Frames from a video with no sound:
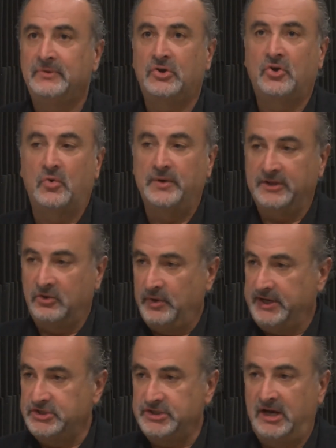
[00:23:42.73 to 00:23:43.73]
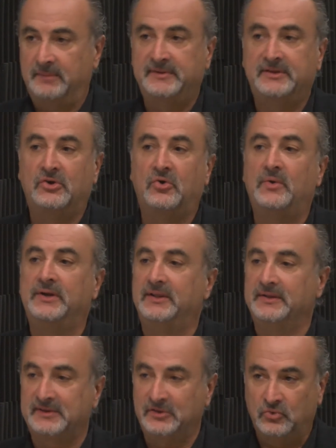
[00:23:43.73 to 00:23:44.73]
Go in the quick shops, go into
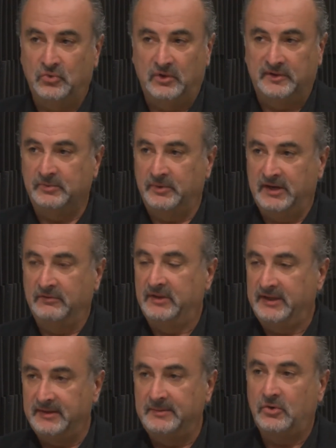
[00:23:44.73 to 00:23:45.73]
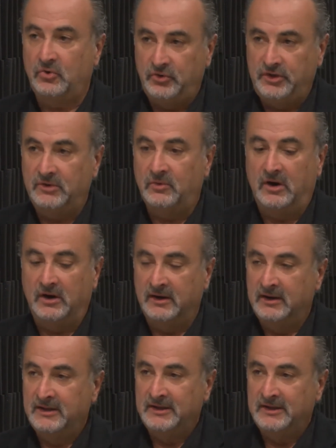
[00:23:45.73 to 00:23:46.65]
the schools, whatever. Let them know who you are.